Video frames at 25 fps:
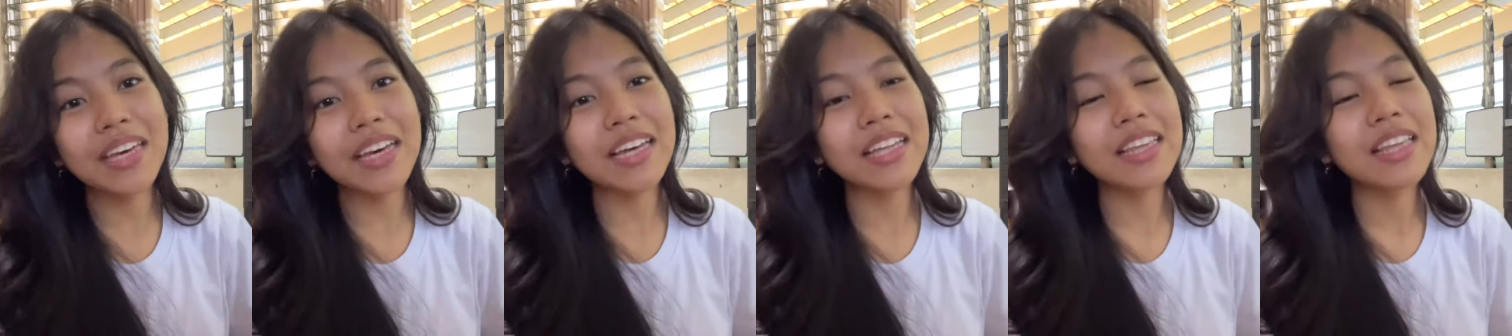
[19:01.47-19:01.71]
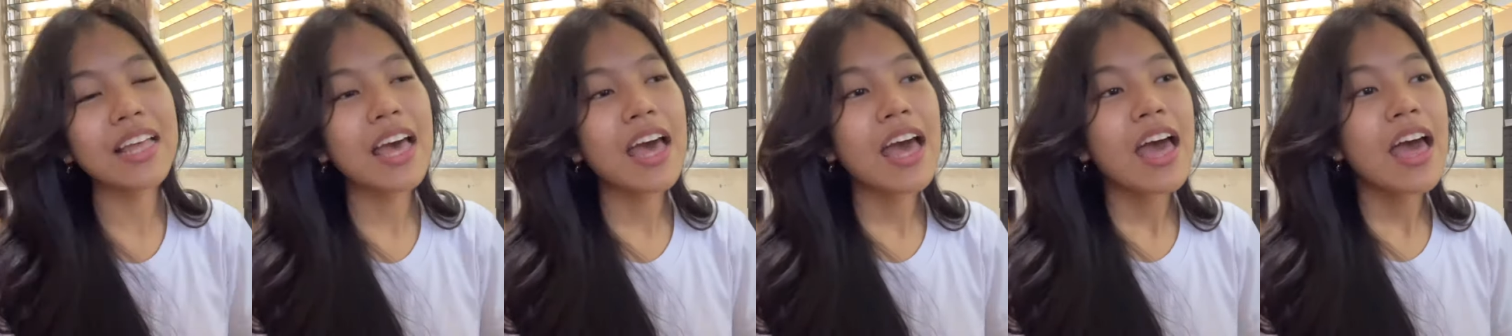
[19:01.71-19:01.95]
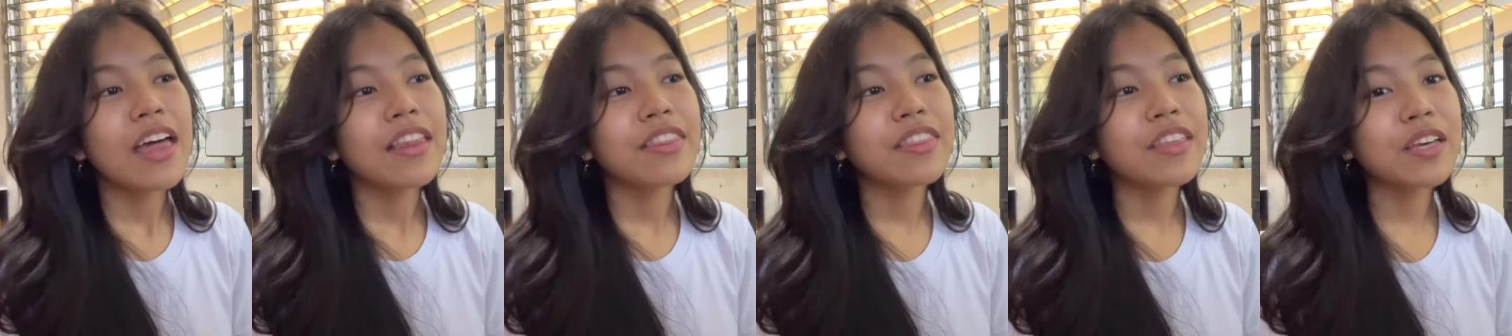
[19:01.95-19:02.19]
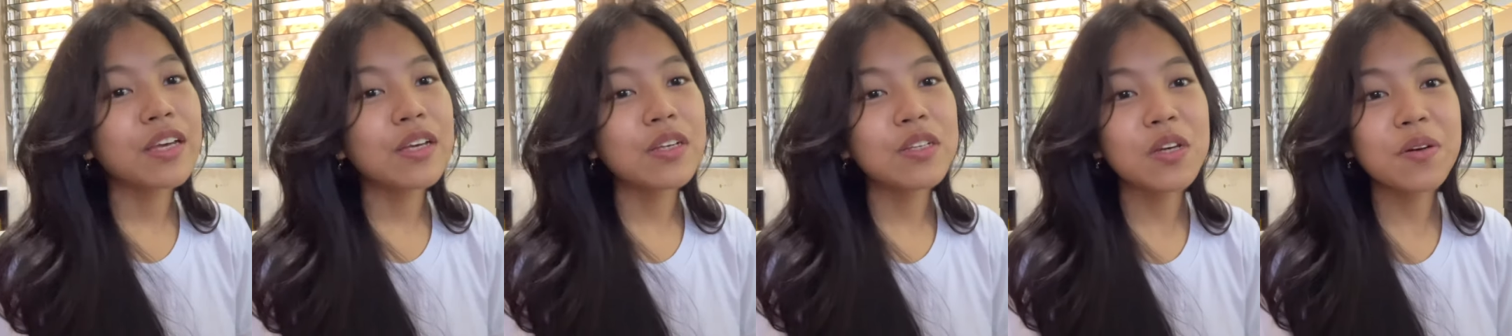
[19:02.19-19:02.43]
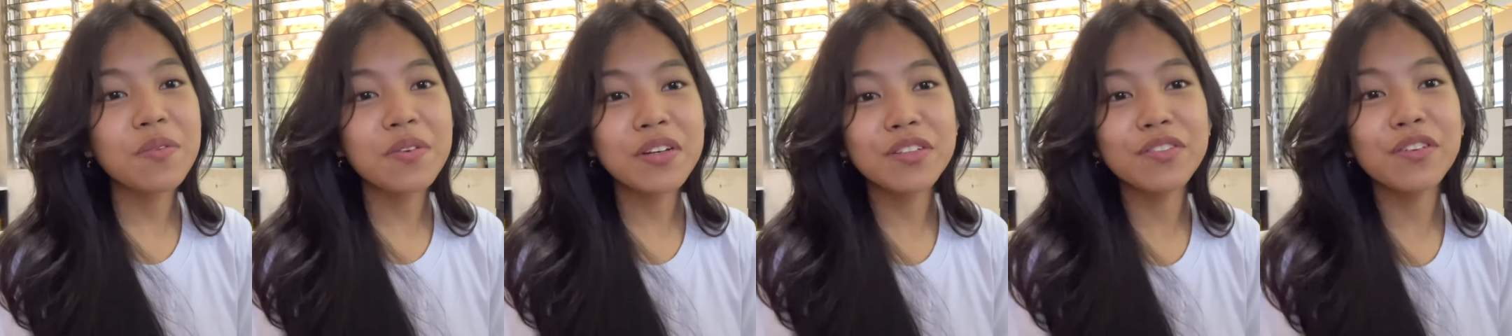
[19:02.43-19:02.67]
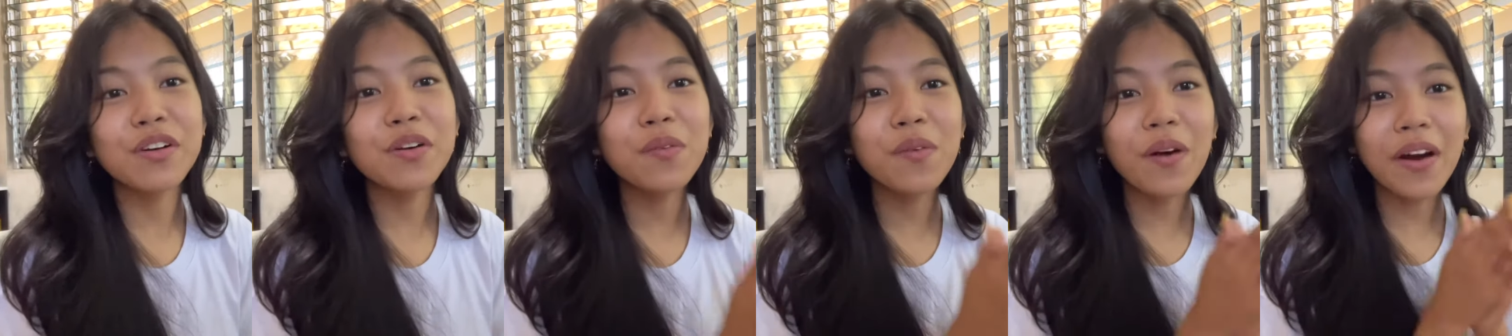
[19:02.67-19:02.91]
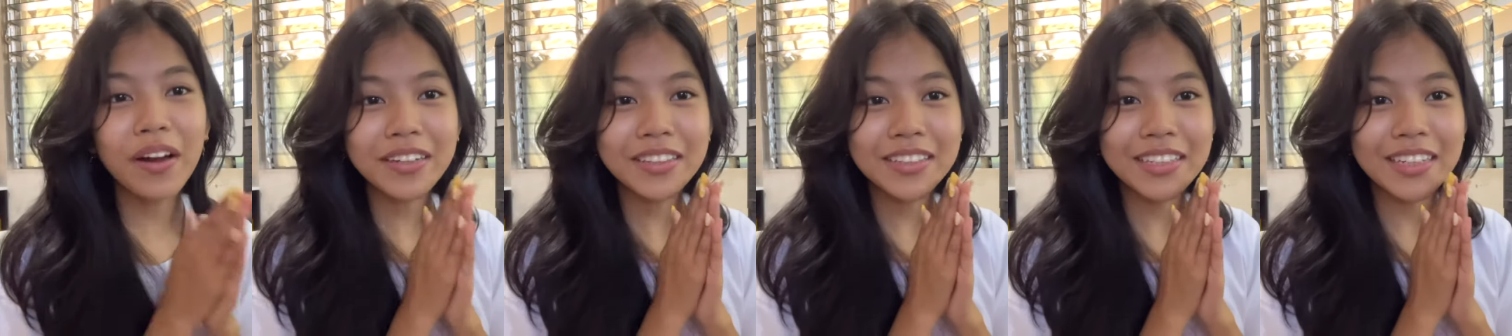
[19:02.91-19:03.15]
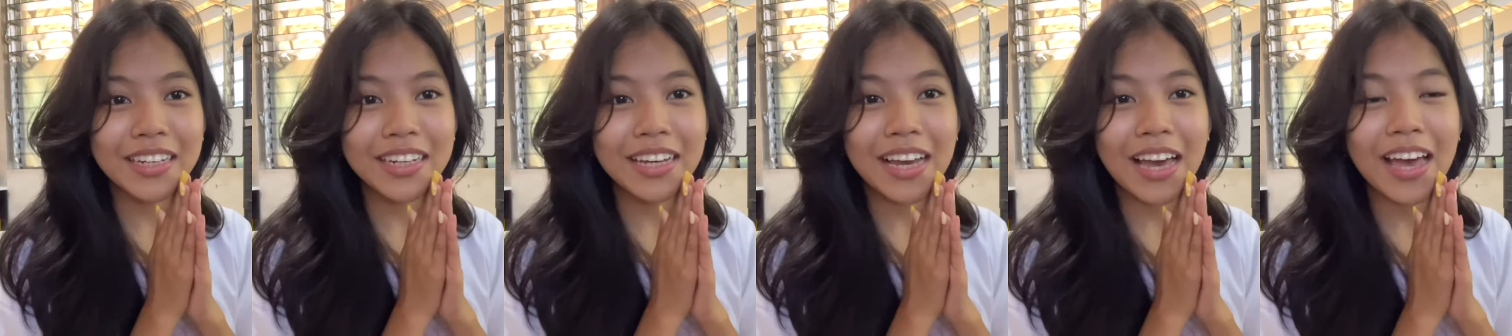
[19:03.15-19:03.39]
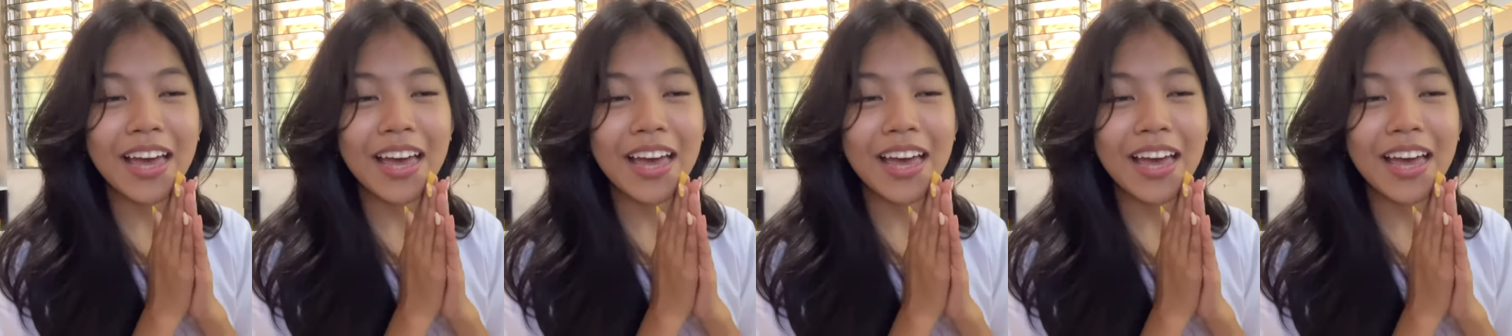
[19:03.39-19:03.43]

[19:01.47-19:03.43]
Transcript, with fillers: it. Thank you so much for watching